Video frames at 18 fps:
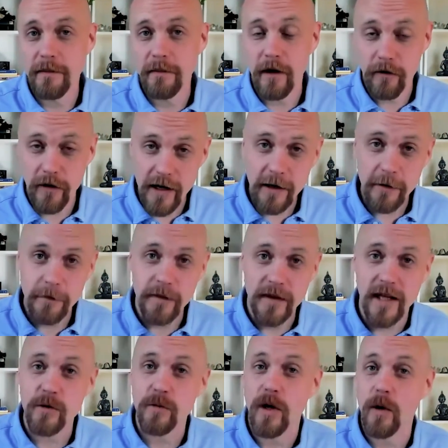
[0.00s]
My friend,
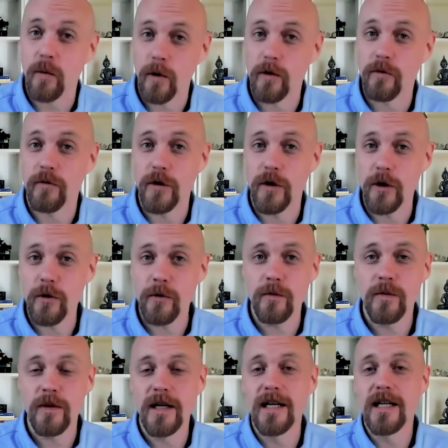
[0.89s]
that's what I want for
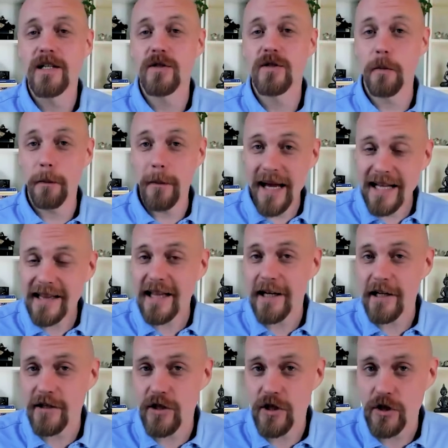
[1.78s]
you. So make
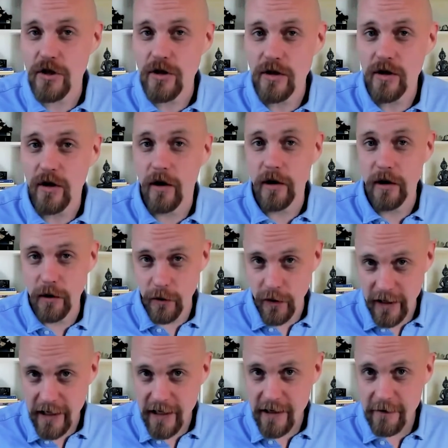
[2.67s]
that decision. Are you
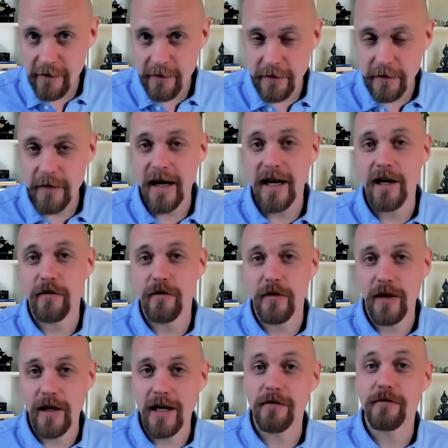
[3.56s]
ready? And
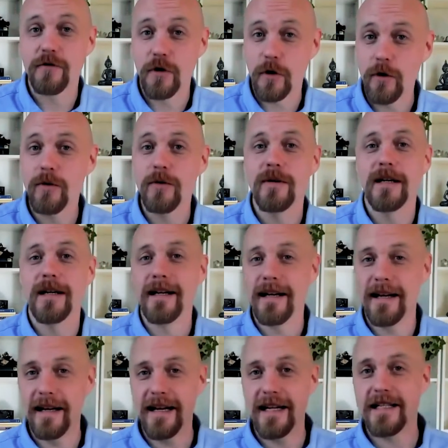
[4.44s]
if so,
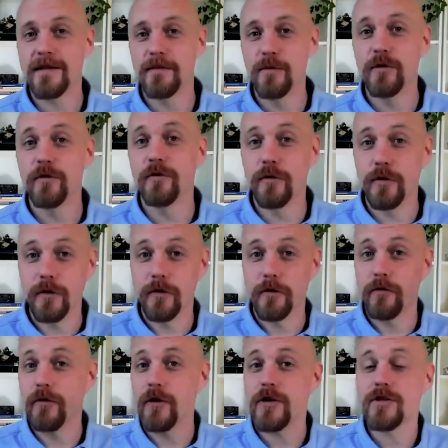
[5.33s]
let's move to
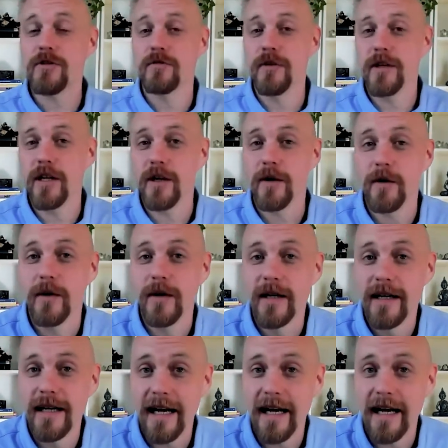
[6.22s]
the first video